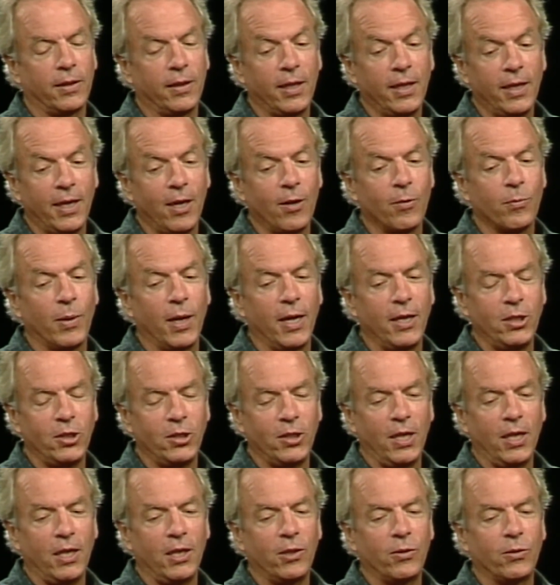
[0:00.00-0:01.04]
I laid out my
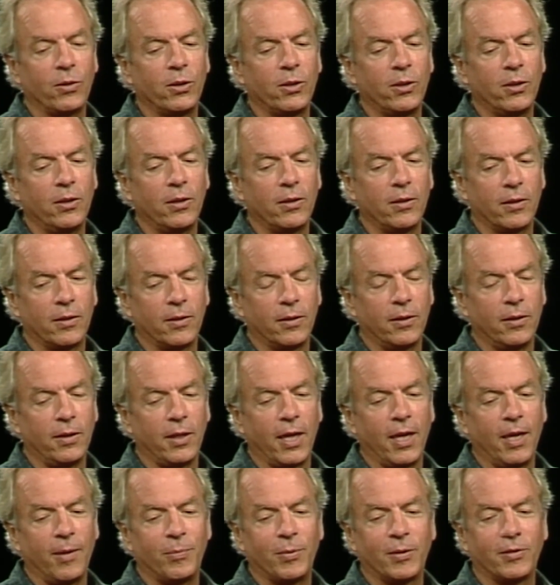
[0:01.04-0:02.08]
shadow in her
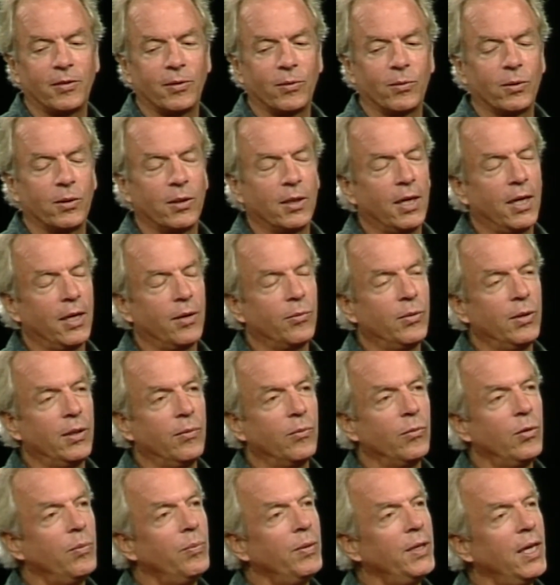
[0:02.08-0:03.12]
lap, as it were, and
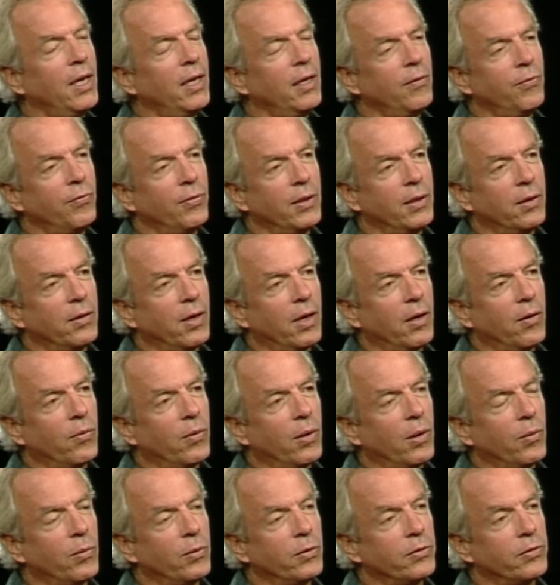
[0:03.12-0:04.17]
we began to figure
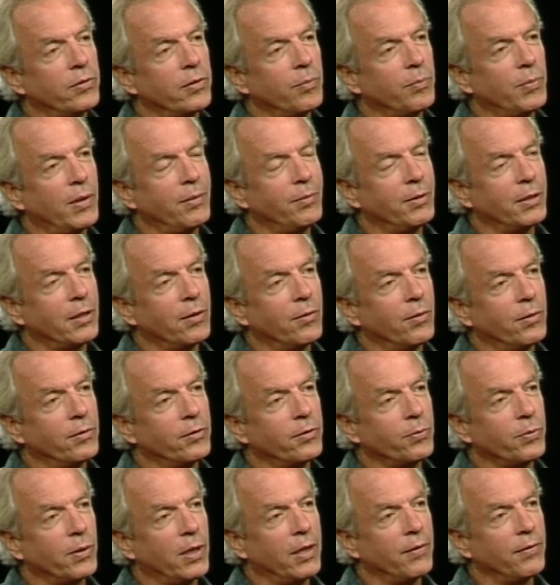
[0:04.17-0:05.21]
out what was public and what
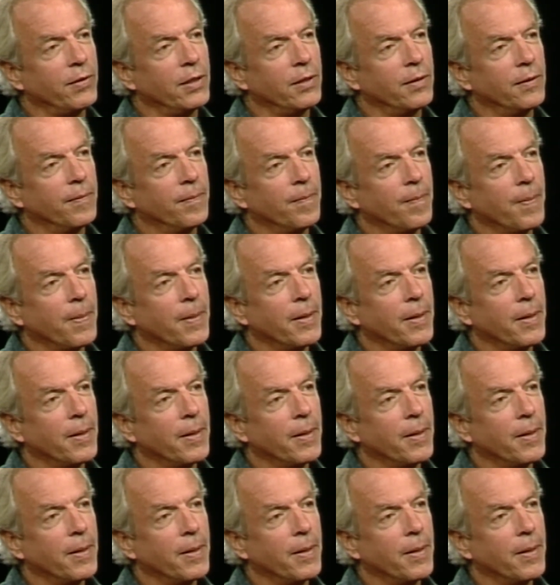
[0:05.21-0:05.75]
was private.